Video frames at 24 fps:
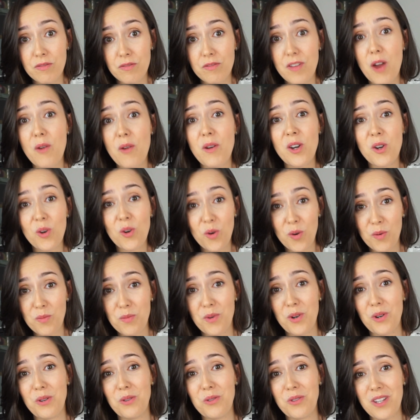very
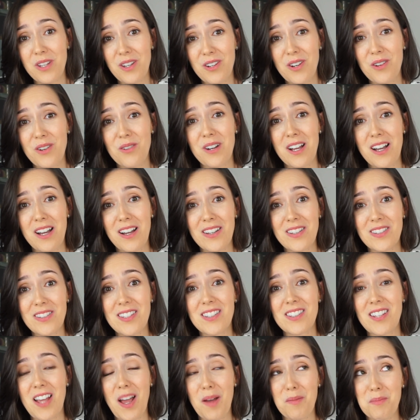normal, you know, guys.
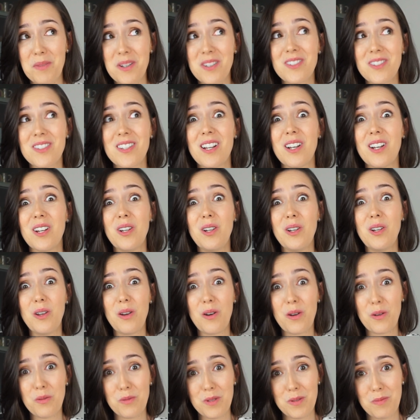This happens a
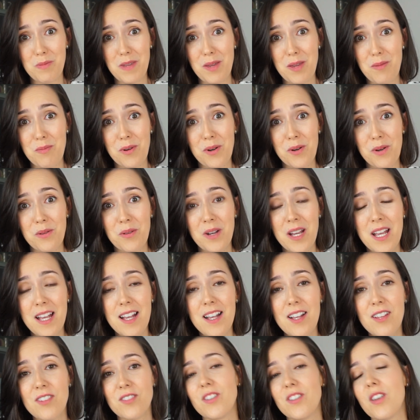lot with people.
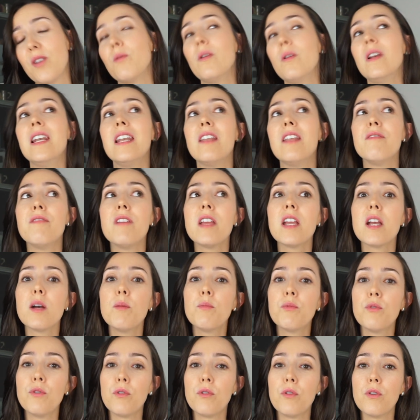So living
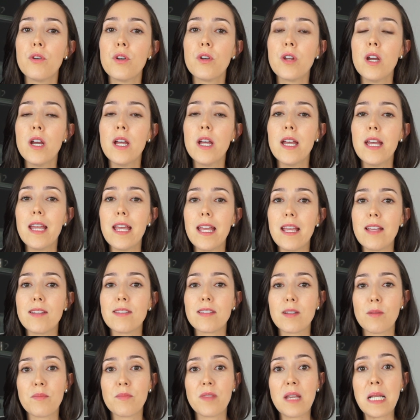abroad is
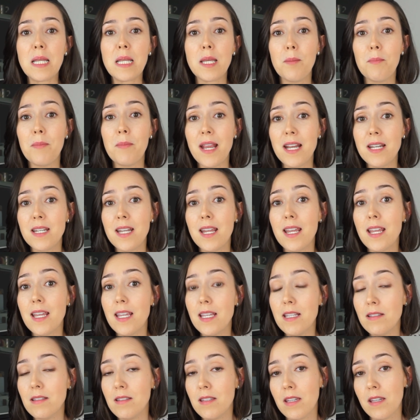something that made it
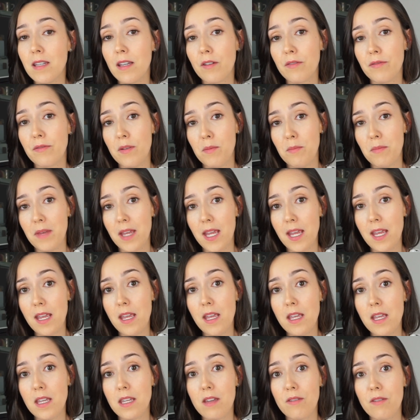easier for me,
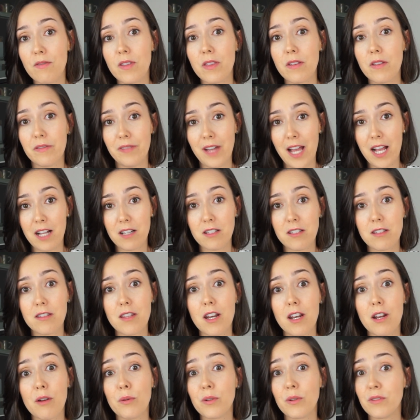given the fact
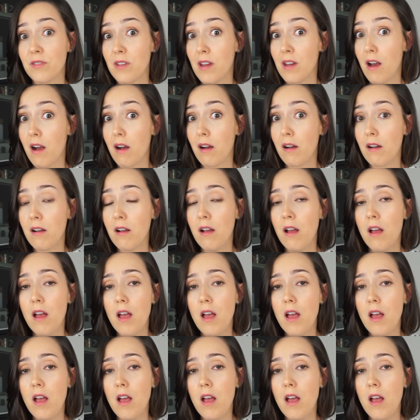that I was young,